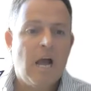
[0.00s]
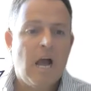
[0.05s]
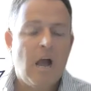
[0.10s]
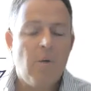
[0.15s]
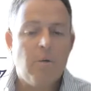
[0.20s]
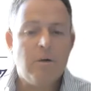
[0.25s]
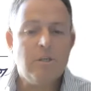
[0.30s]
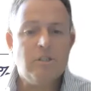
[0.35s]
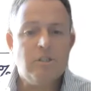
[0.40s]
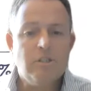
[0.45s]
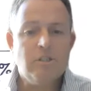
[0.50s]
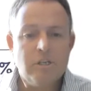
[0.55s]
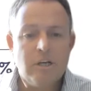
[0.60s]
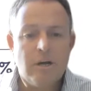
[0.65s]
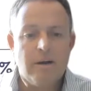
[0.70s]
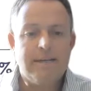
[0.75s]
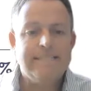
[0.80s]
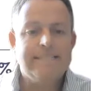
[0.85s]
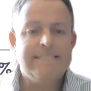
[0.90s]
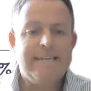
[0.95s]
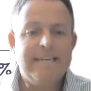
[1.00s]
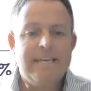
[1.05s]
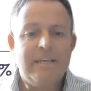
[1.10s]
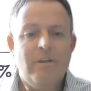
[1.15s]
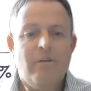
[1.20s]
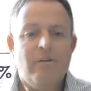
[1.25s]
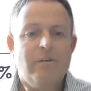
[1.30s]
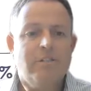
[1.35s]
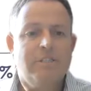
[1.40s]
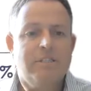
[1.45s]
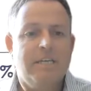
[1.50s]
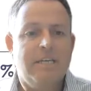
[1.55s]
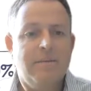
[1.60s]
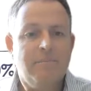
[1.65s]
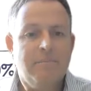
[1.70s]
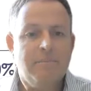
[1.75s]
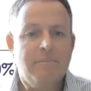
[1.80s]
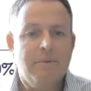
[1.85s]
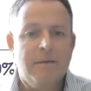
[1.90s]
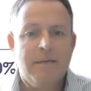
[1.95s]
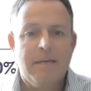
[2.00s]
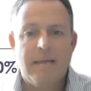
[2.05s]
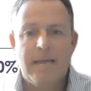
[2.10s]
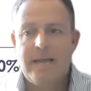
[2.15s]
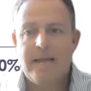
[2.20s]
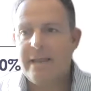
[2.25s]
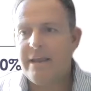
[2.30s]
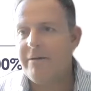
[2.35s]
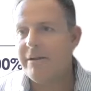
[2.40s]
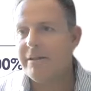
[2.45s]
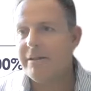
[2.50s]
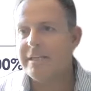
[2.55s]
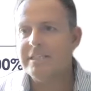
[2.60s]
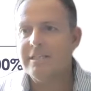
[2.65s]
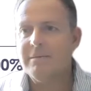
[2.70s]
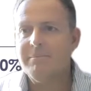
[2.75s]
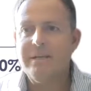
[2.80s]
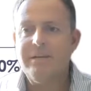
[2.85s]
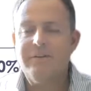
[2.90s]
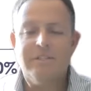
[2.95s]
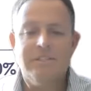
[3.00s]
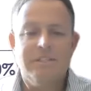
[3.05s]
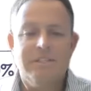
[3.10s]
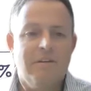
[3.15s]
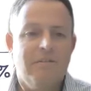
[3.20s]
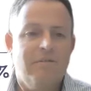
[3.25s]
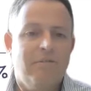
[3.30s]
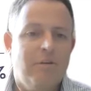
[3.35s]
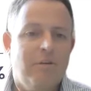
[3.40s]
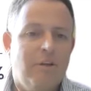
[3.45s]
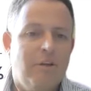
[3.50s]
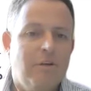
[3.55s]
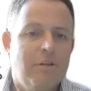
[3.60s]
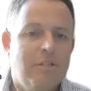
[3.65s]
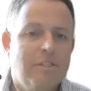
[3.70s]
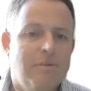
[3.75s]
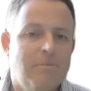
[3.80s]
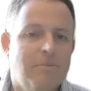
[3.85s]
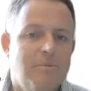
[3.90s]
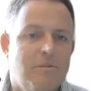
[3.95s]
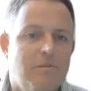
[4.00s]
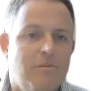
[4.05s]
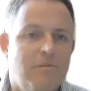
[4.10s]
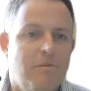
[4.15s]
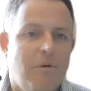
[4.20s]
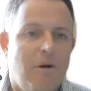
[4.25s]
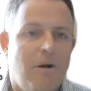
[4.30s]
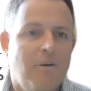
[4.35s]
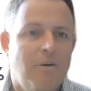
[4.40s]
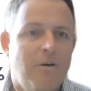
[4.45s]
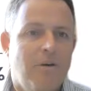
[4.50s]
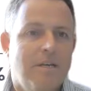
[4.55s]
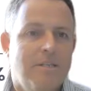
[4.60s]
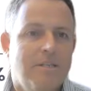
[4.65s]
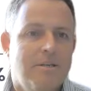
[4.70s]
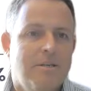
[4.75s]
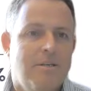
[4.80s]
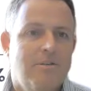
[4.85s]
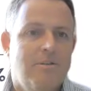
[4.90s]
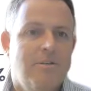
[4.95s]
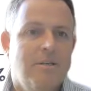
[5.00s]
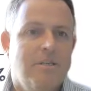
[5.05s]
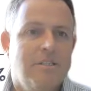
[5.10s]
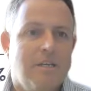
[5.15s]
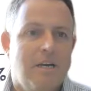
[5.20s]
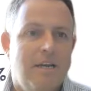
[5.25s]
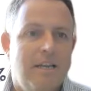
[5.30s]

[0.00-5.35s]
I want you to go and take your team, and Eric, this will be interesting for you in terms of how you guys are going to do this.